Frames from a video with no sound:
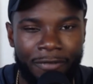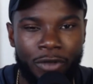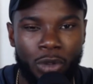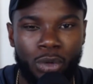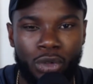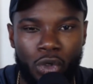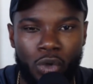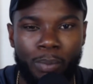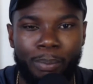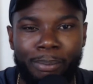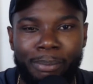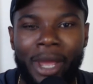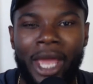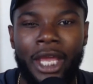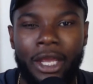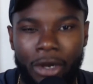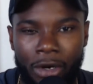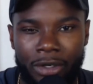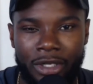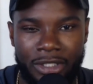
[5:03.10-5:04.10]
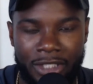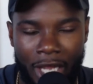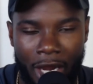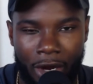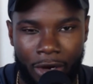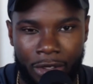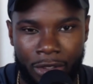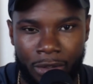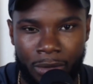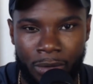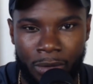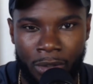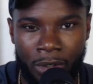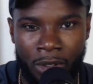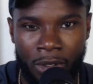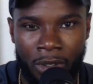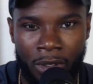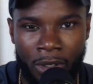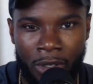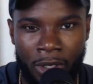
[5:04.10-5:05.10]
you do make her desire you,
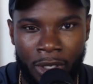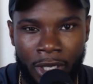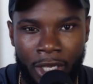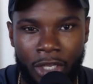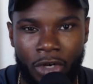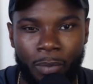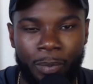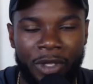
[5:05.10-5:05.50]
it'll